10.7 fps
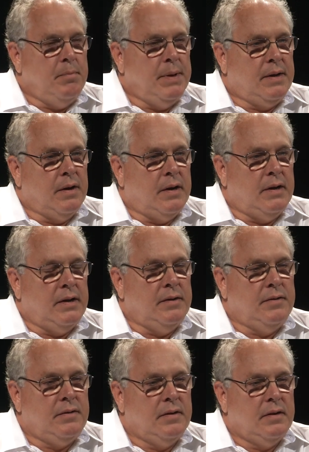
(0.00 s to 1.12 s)

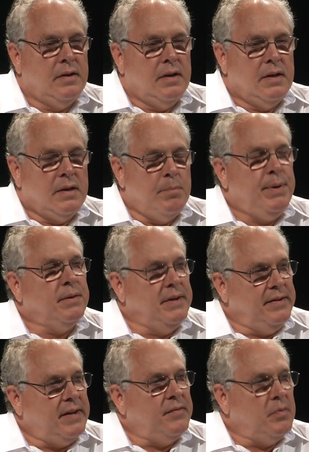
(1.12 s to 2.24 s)
because the
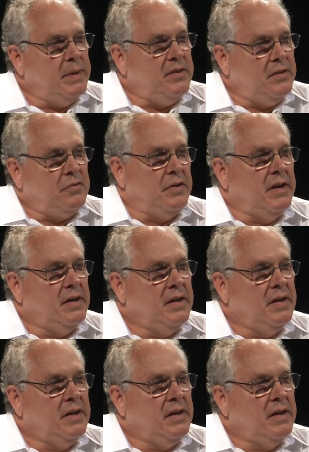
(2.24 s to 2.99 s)
buildings have so much history.